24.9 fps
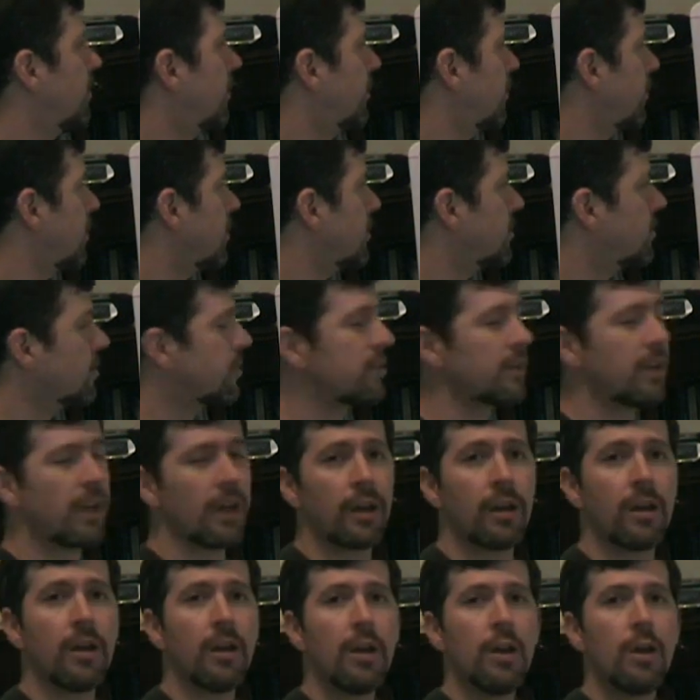The first are
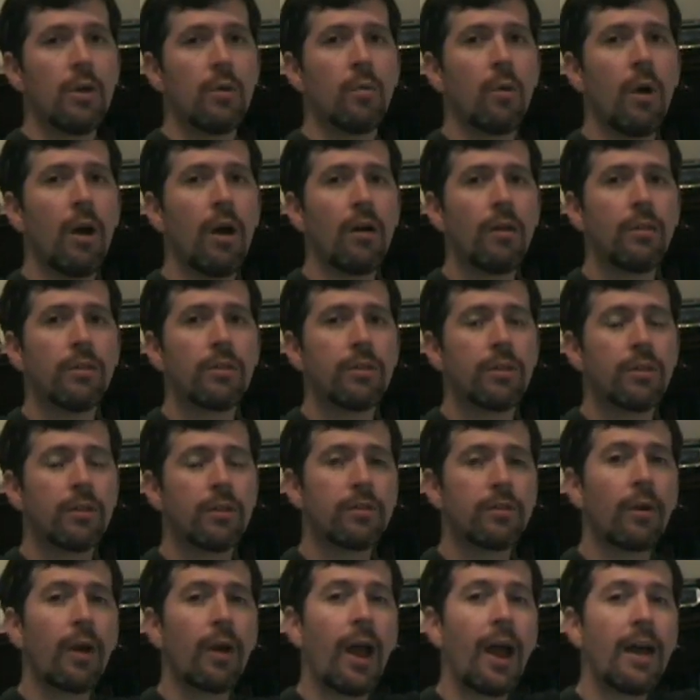saying, well,
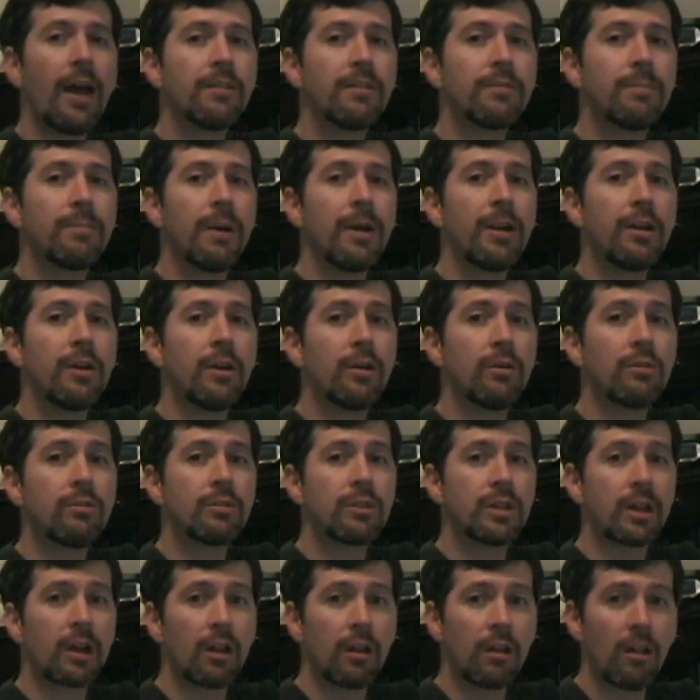th there has been no
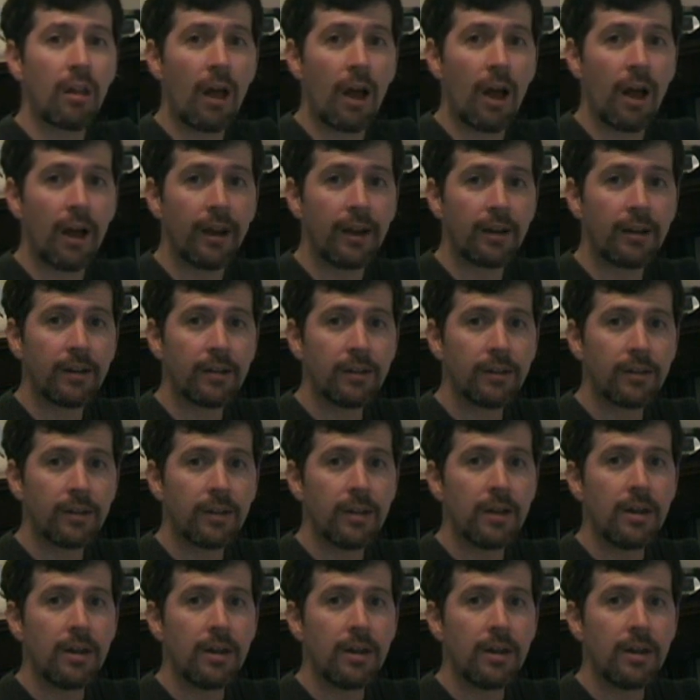decline,